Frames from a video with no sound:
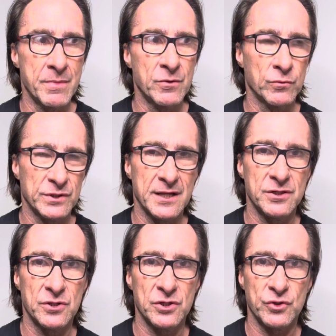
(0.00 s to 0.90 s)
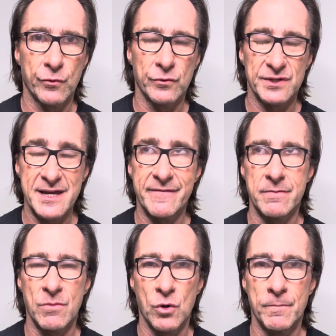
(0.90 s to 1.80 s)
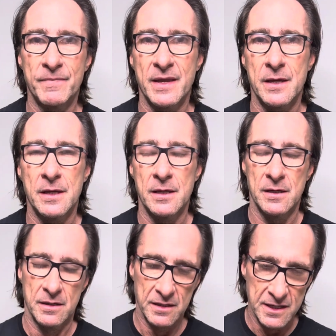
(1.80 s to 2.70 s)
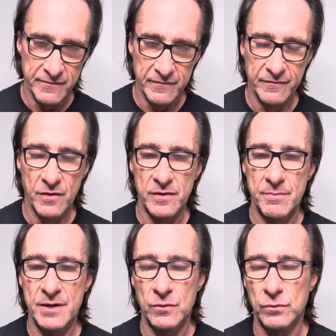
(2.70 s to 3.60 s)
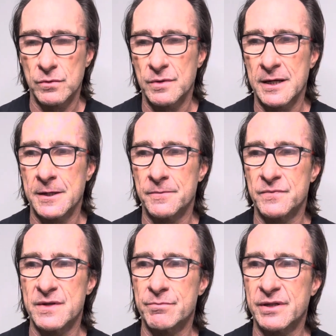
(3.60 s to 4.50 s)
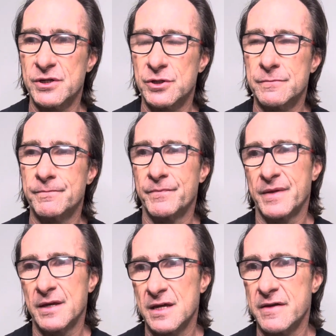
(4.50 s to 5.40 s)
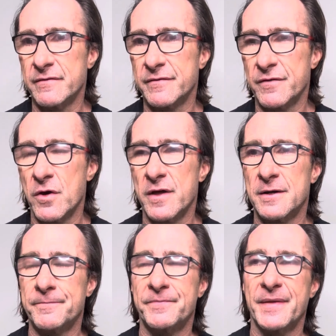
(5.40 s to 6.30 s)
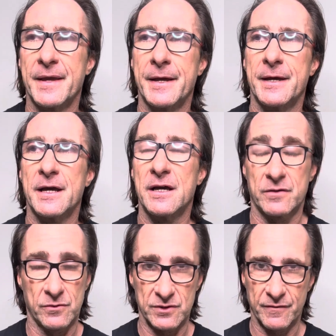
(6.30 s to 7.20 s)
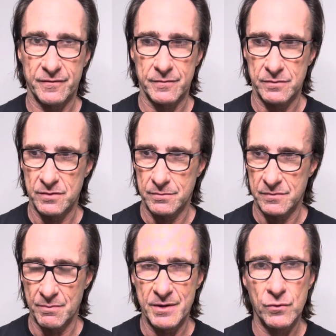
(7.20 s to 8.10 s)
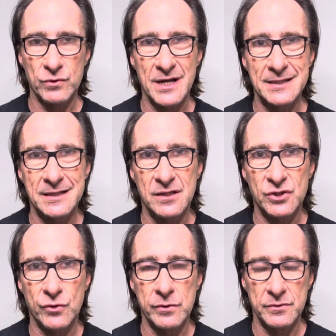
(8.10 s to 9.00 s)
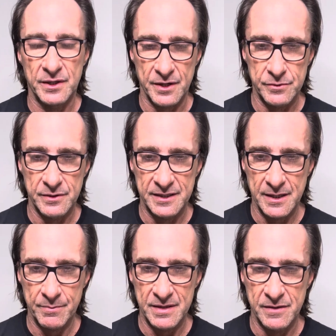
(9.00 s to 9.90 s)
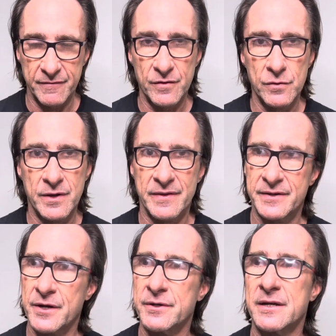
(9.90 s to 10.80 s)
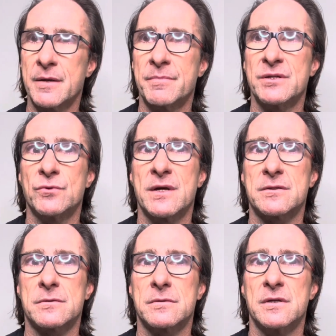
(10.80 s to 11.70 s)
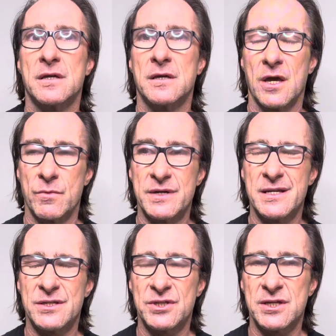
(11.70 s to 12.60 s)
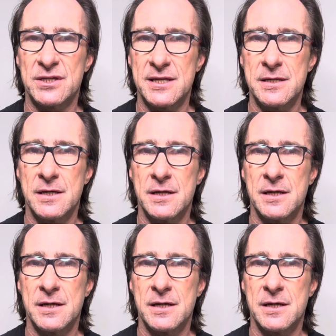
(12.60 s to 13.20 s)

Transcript: minerals getting to the soils even more, even further mineral um, depletion, even further, because uh, if the minerals aren't in the soil, they don't end up in the food and they don't end up into us. And we need 60.